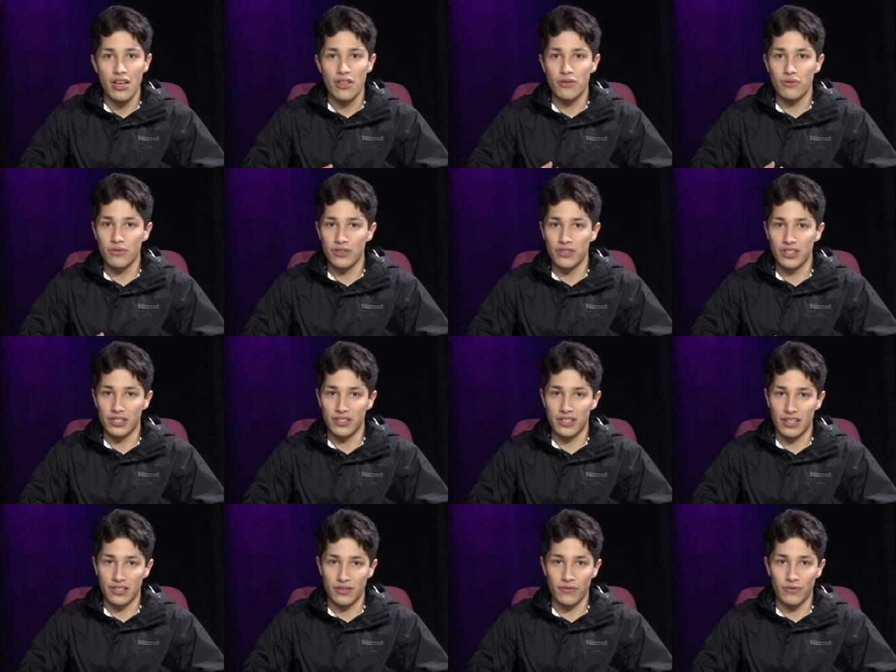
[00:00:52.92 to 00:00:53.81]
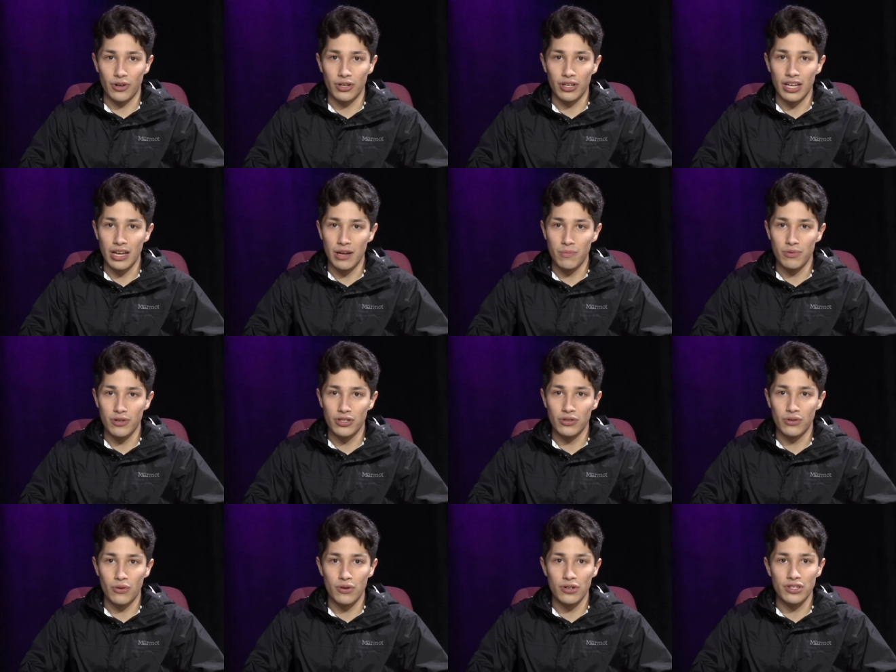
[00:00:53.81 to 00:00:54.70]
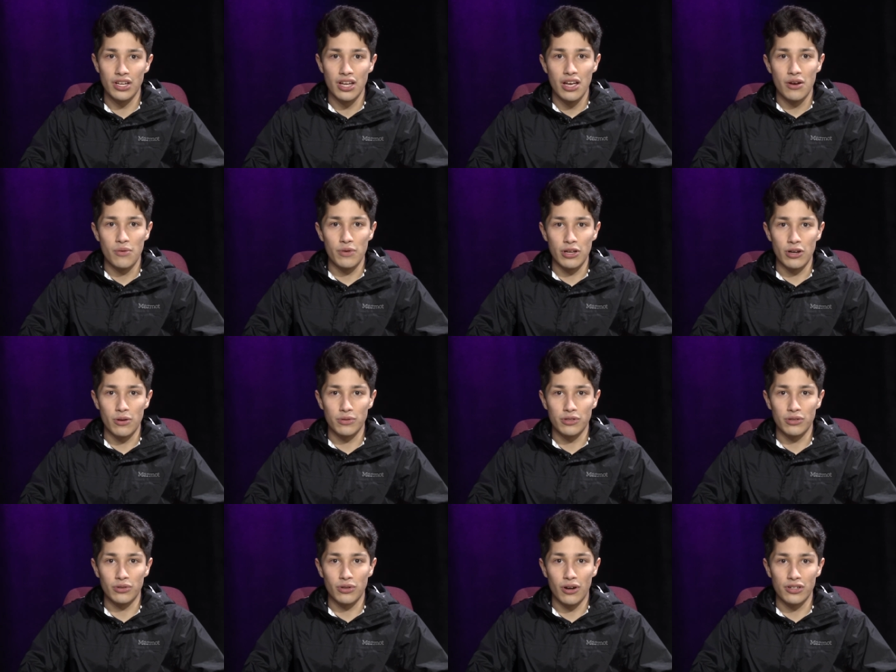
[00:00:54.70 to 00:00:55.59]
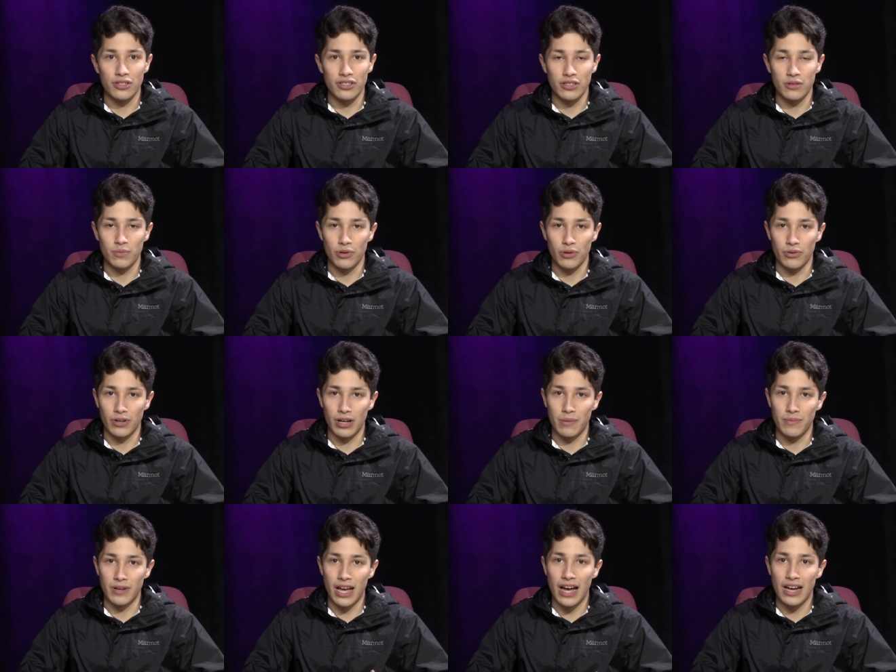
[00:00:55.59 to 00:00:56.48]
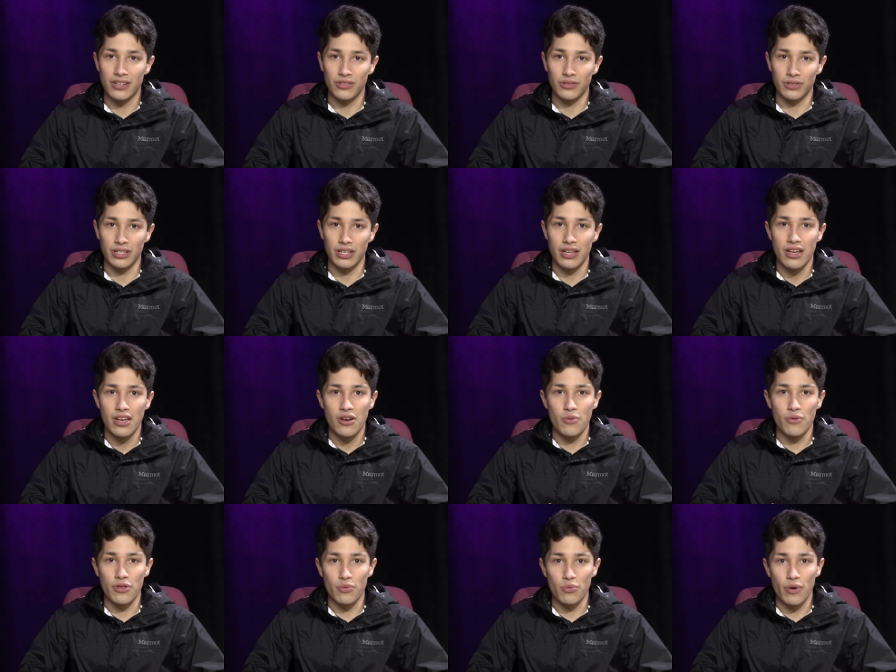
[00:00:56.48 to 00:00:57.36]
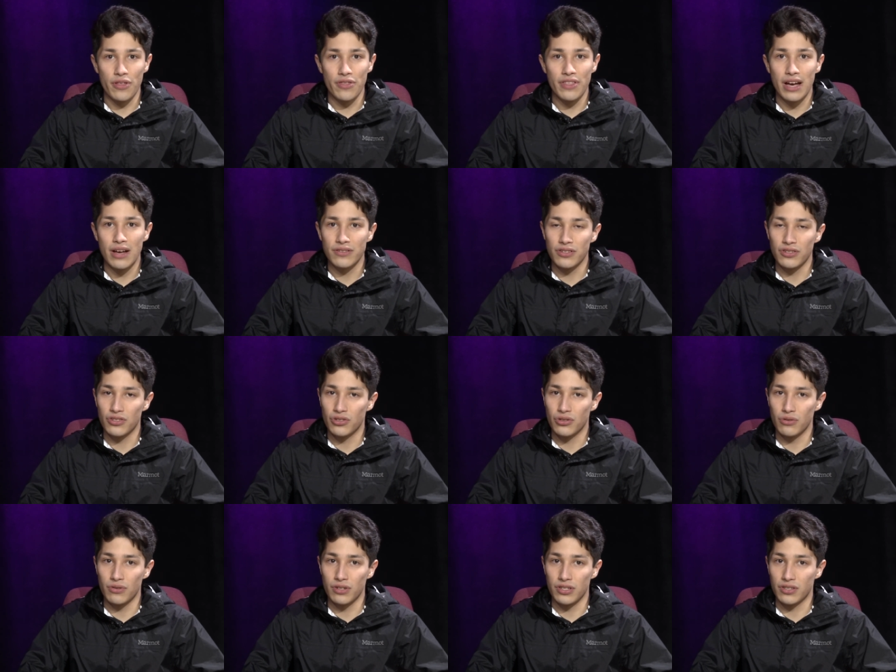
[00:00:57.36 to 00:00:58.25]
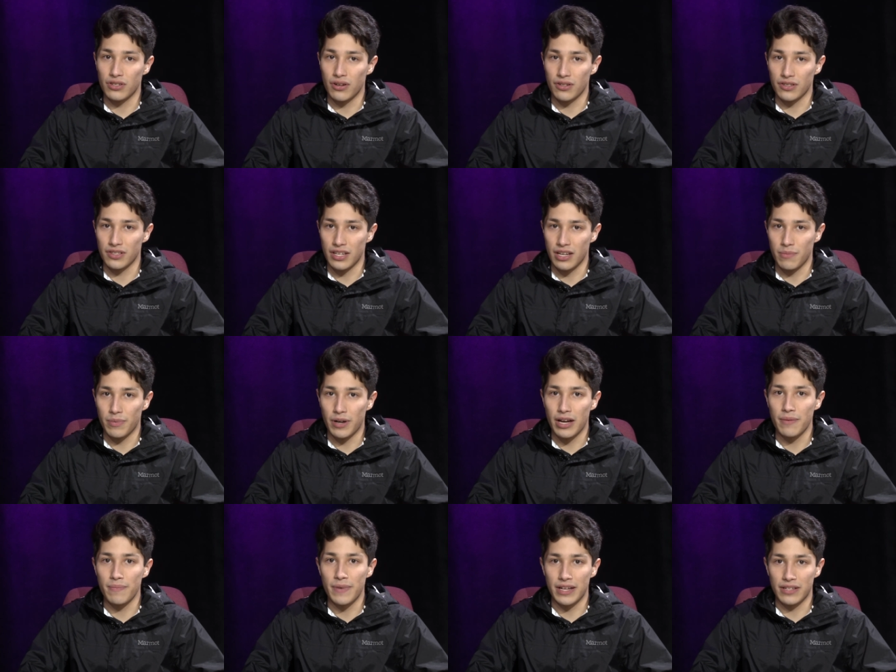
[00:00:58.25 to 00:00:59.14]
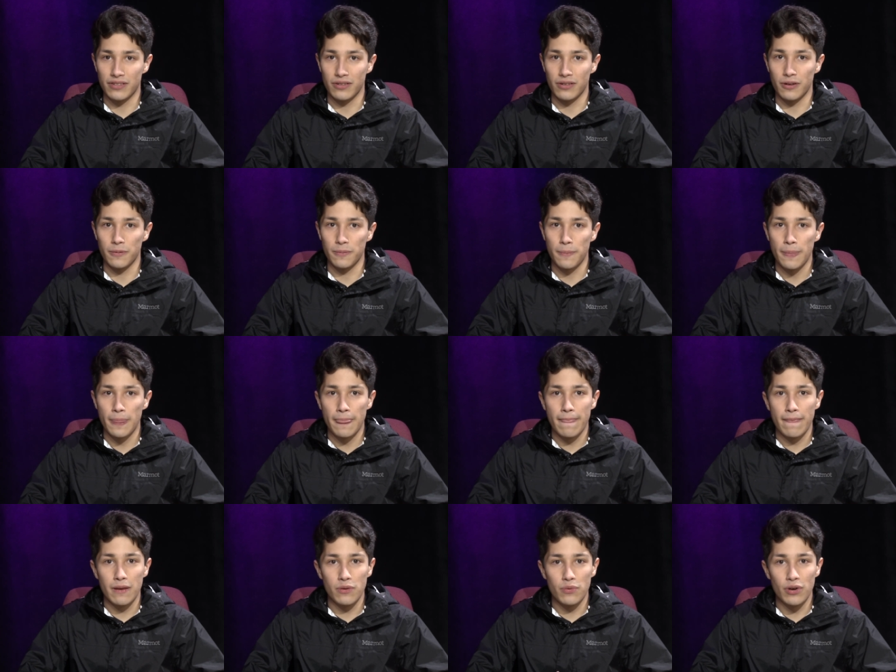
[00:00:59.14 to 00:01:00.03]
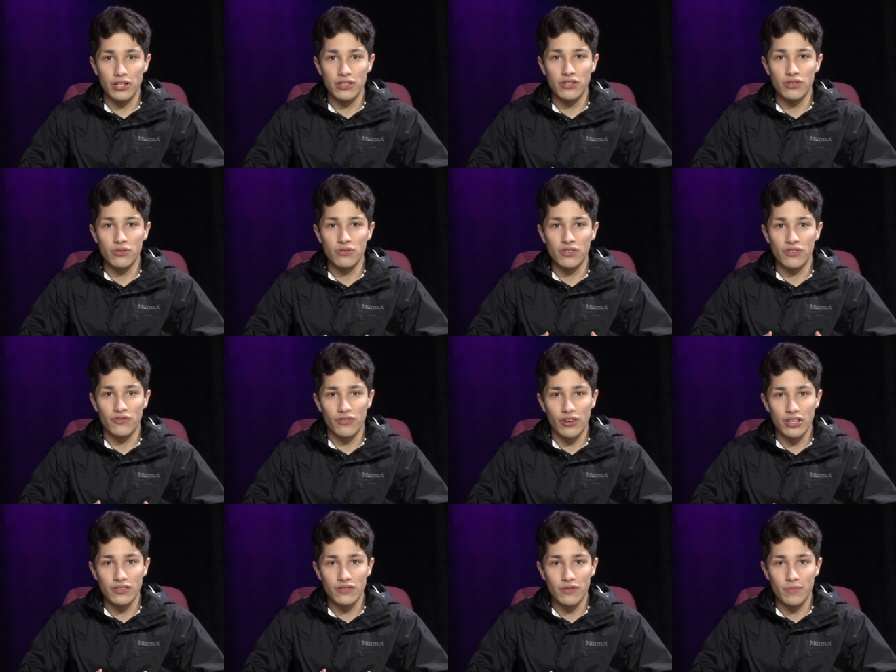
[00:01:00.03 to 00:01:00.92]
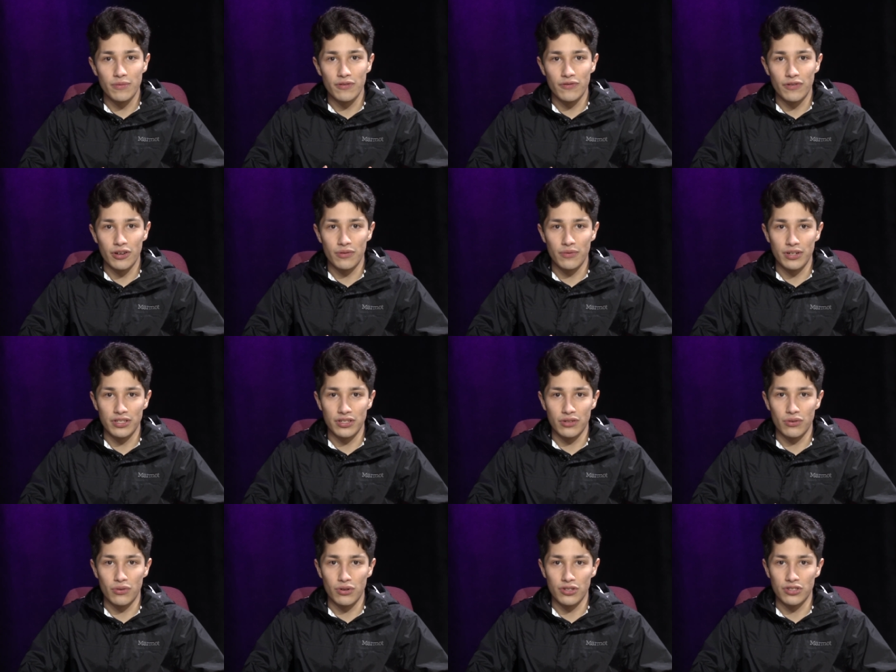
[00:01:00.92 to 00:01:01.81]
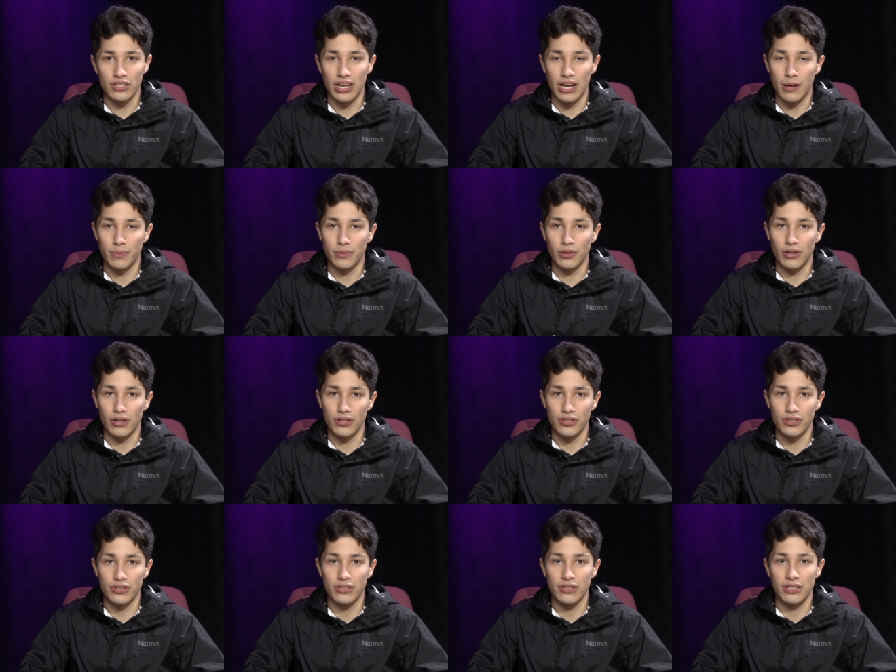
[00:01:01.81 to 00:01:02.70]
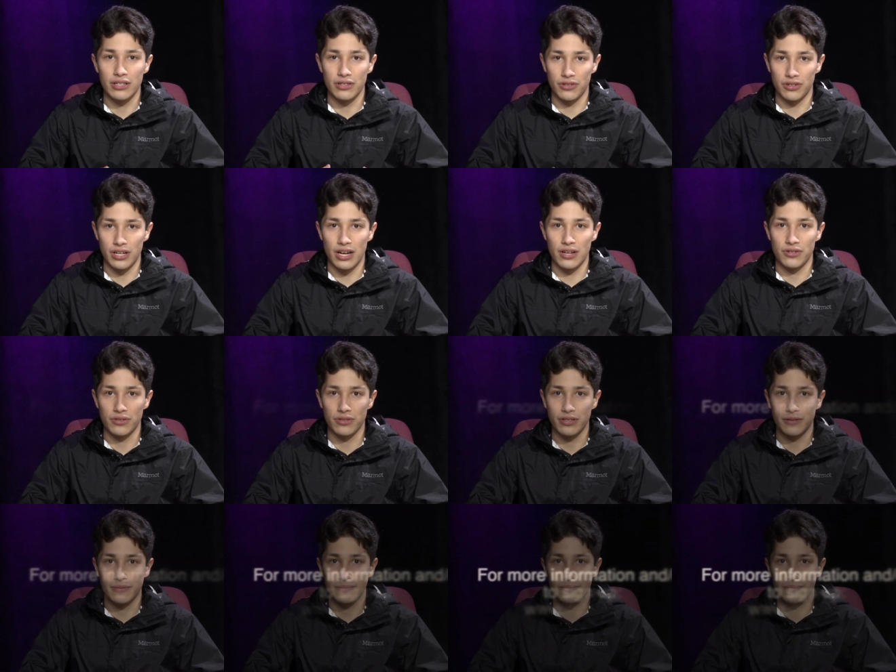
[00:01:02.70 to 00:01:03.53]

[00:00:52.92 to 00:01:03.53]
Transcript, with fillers: Through the success of our Cambridge course, we hope to launch this program nationally, with 1,000 students on standby in Mexico. We want to use the funds from the fundraising course to help launch internationally.